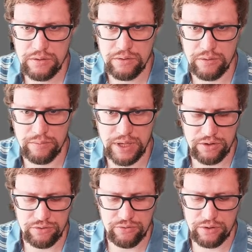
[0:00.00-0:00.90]
I'm gonna make
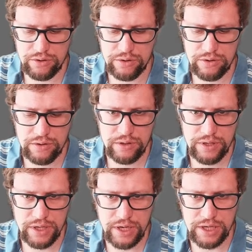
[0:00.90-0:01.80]
a new folder,
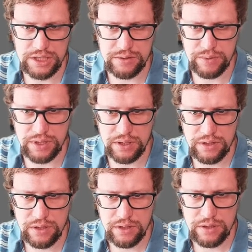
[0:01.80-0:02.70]
HTTP
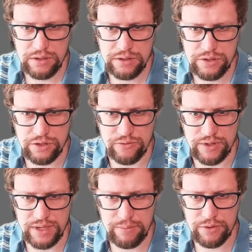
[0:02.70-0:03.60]

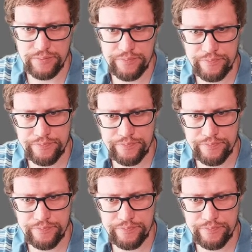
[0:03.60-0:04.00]
server demo.